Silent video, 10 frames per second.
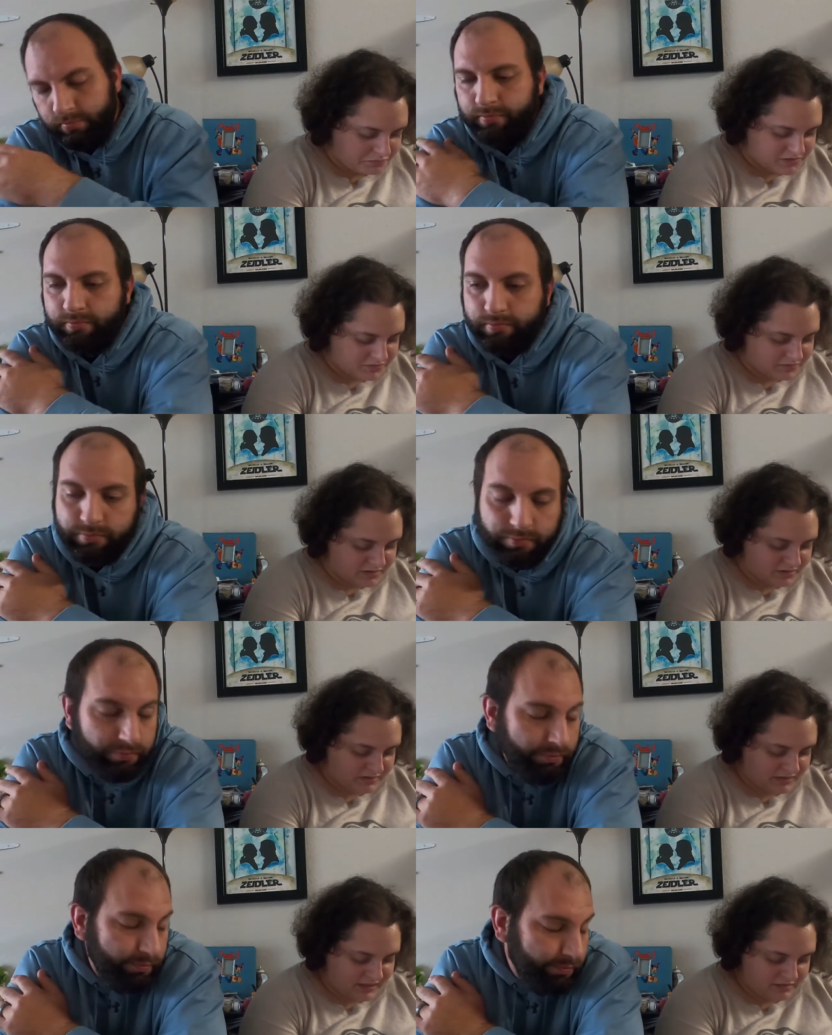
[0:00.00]
Speaker 1: opens with a
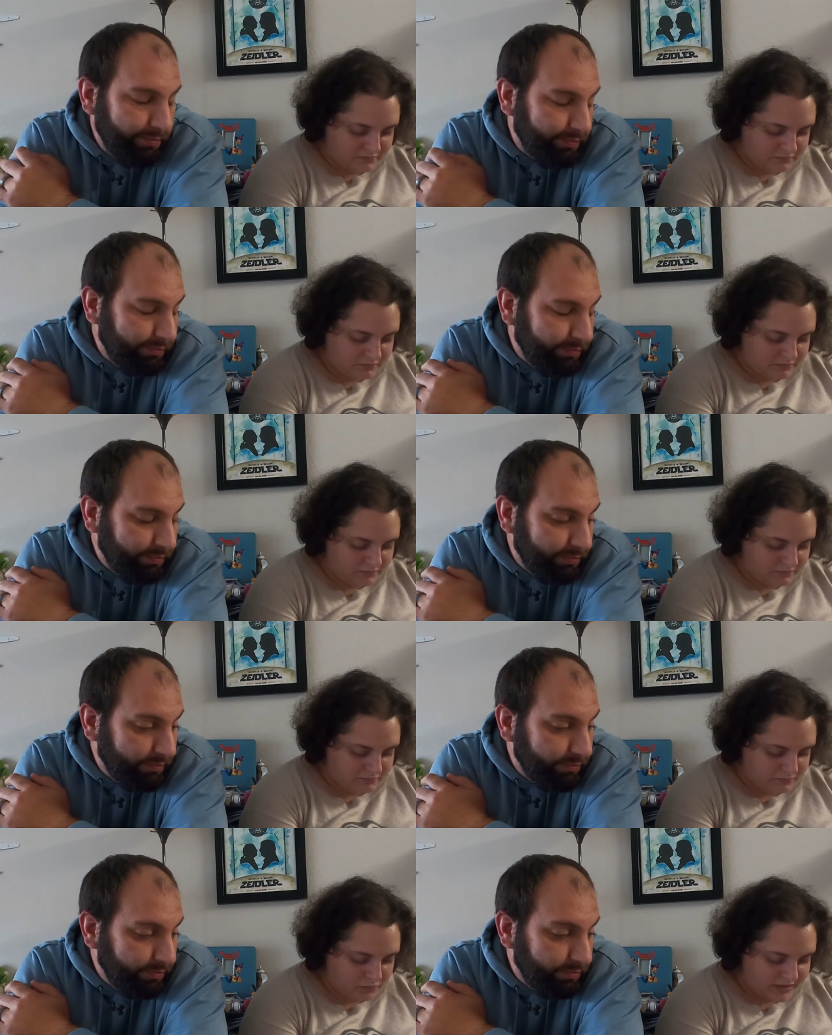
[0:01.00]
light,
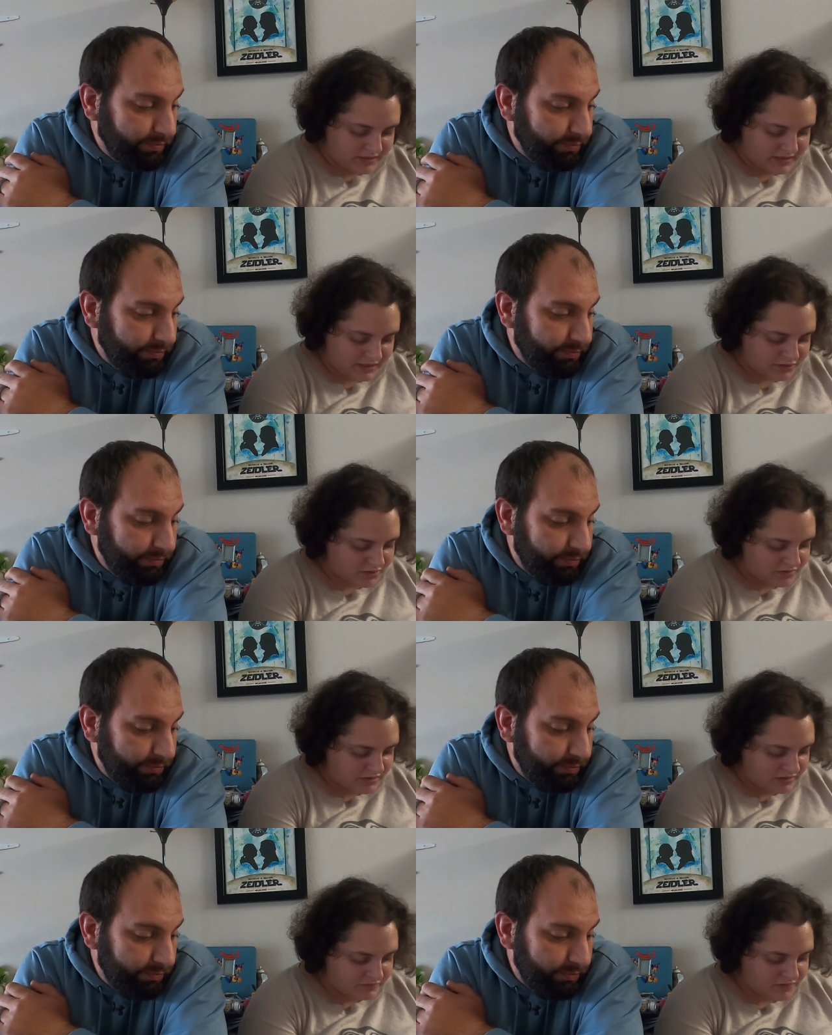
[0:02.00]
moist texture
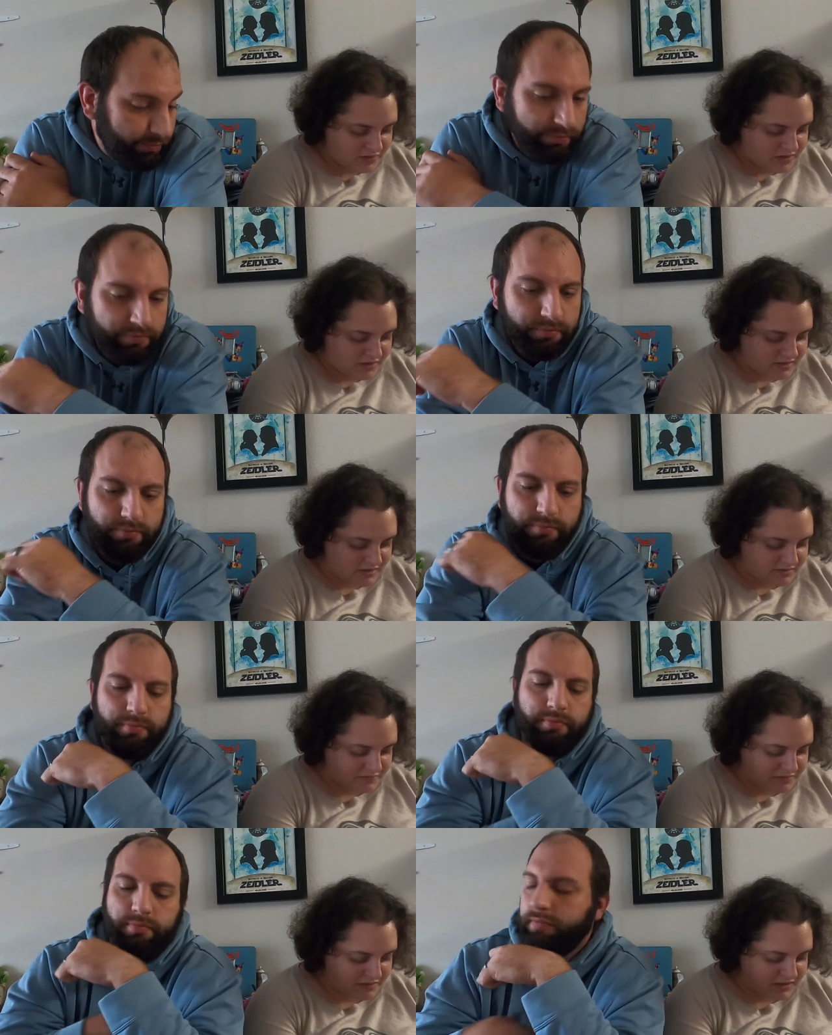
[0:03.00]
and
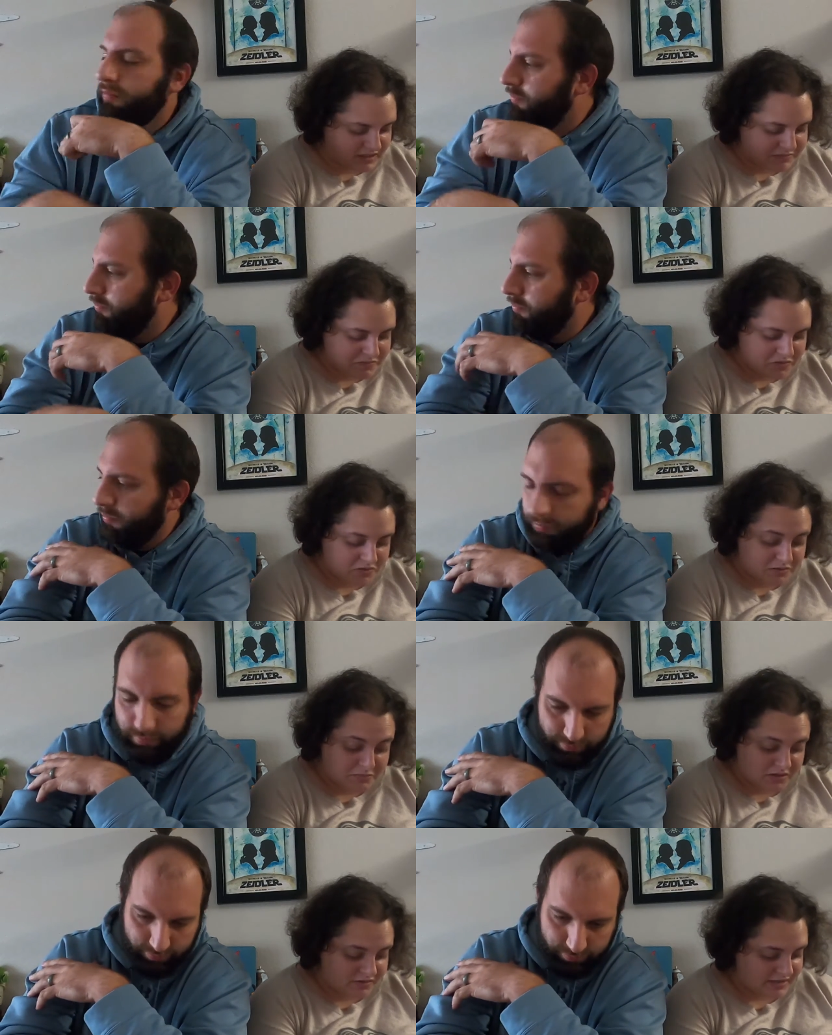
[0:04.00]
finishes with a smooth,
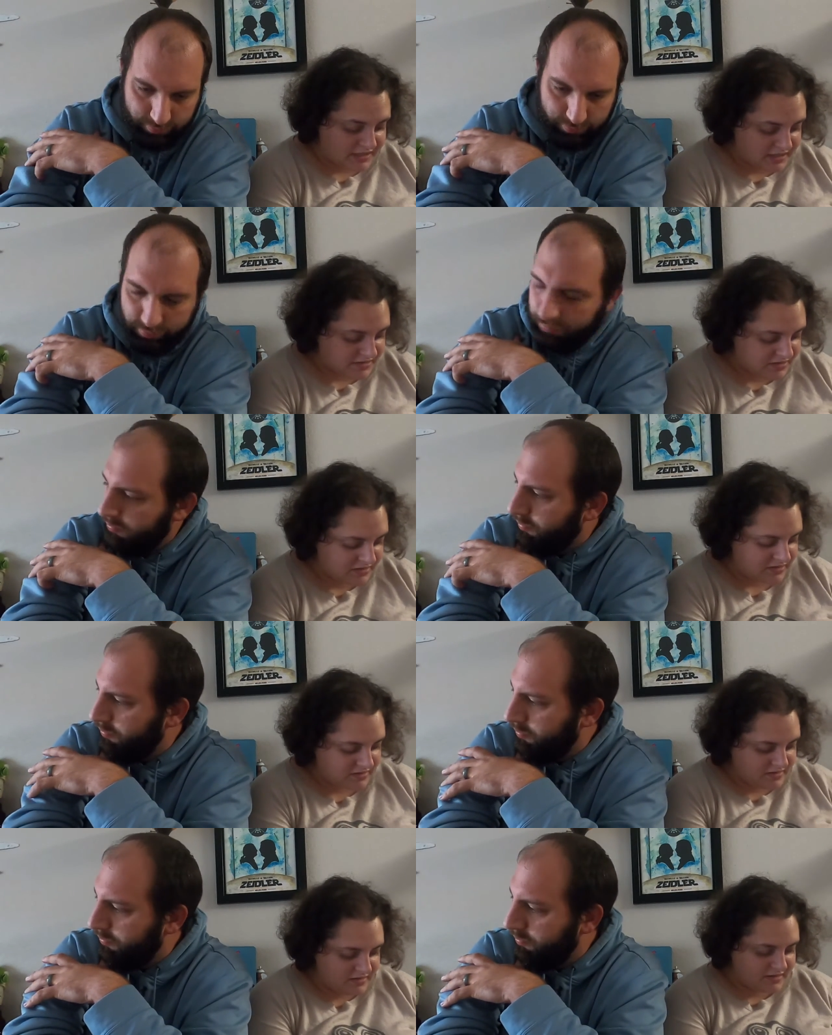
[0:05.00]
buttery taste.
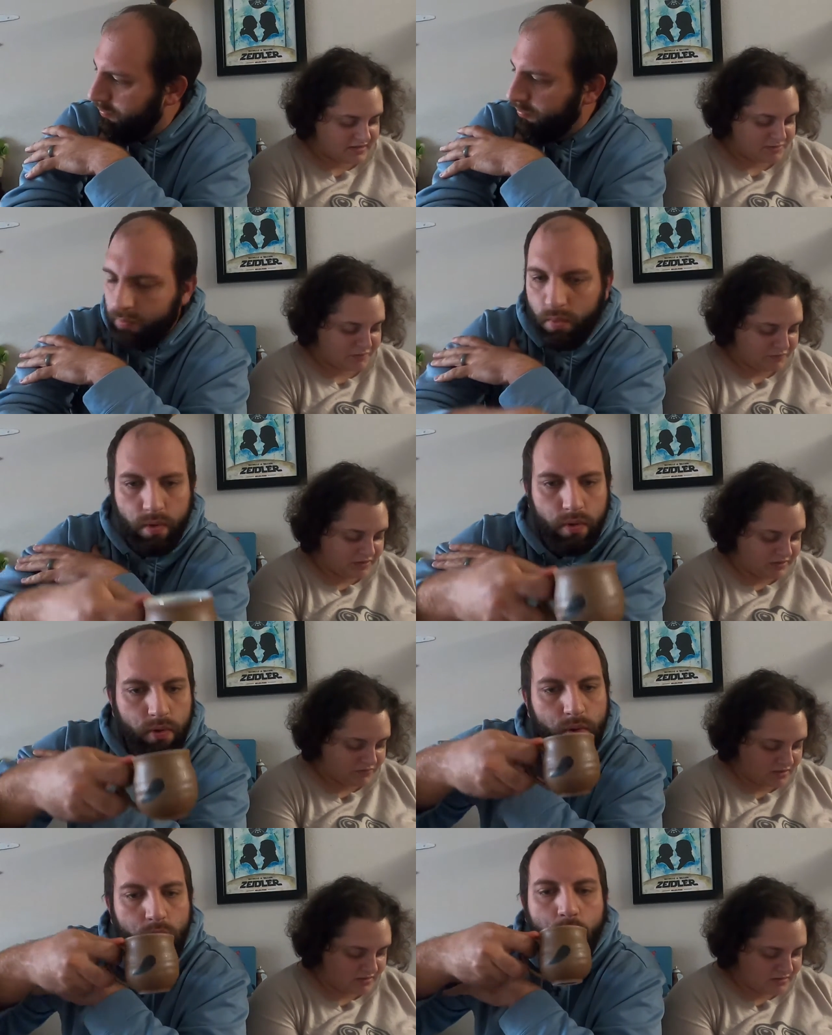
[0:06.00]
It's a sweet
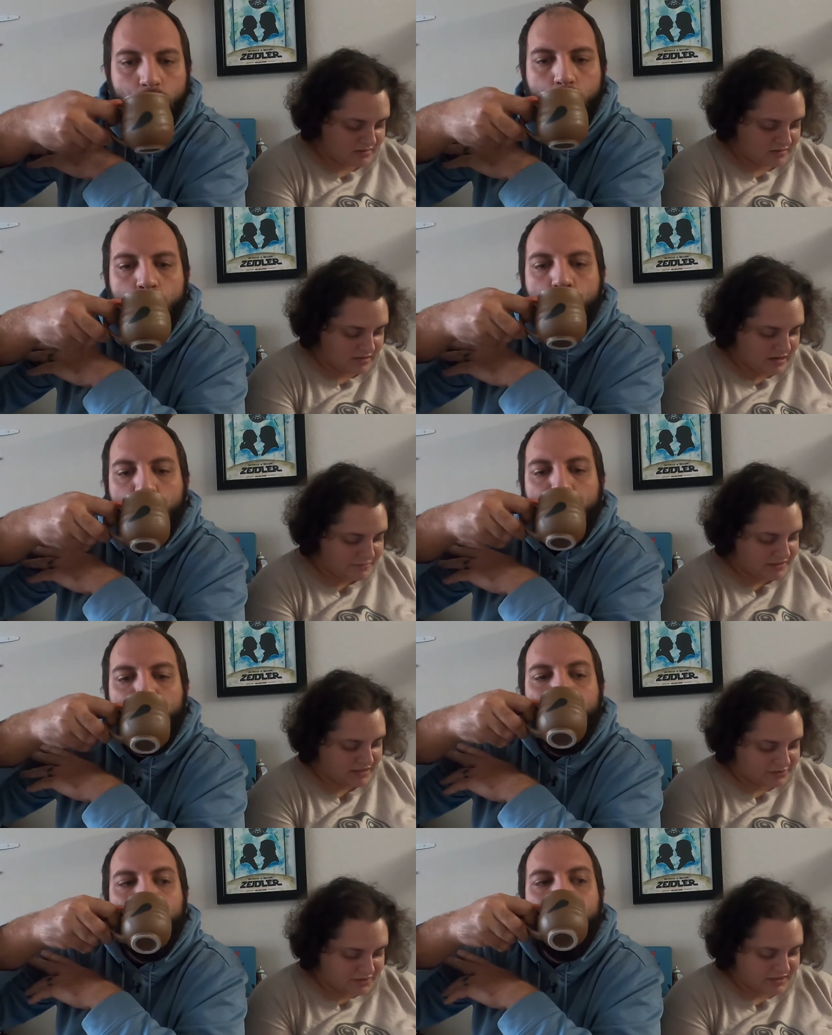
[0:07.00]
flavor. Common
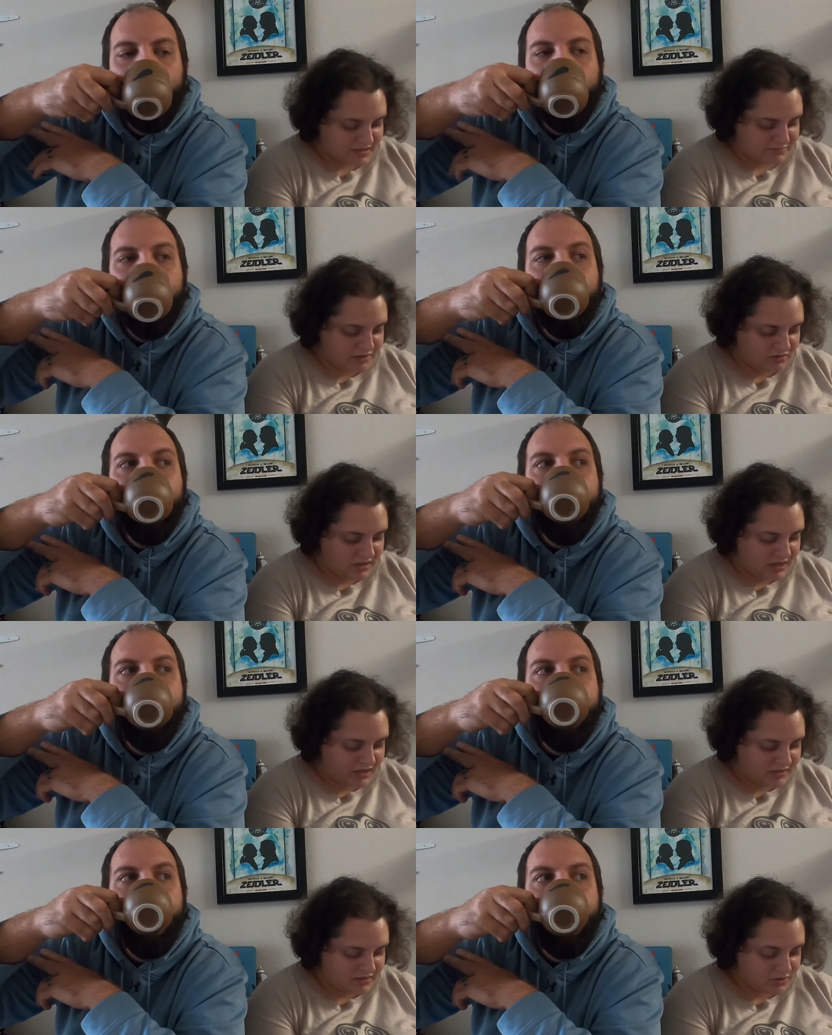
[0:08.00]
allergies is milk,
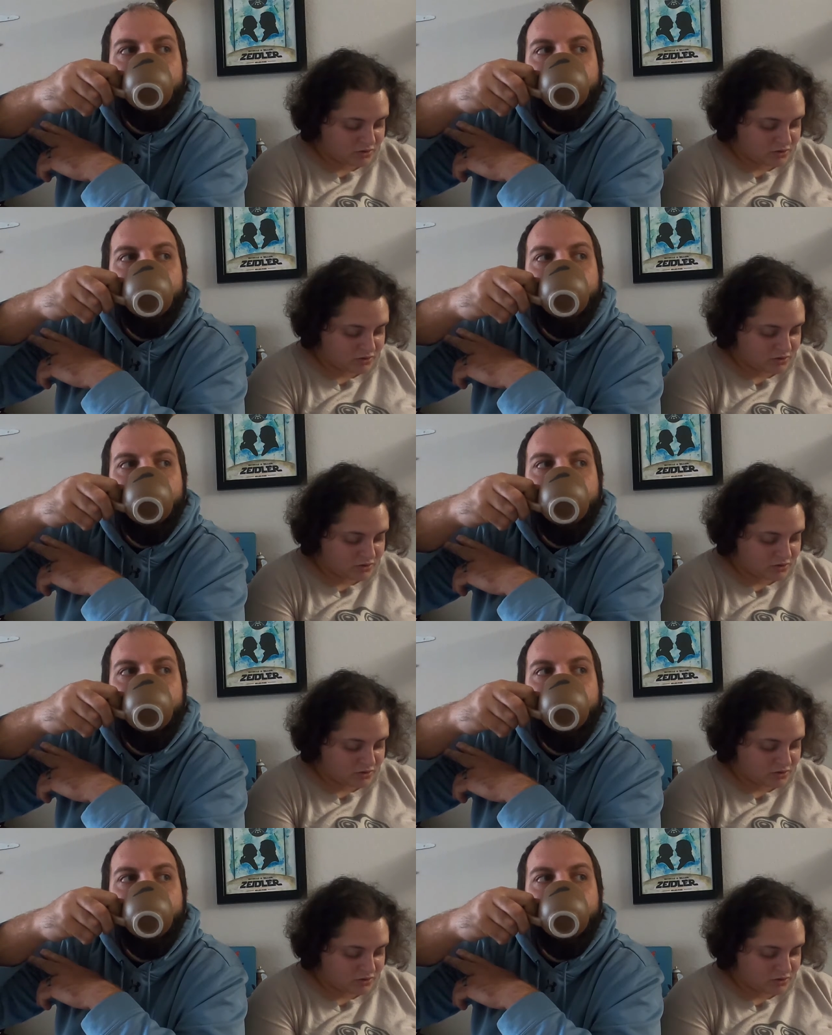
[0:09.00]
eggs,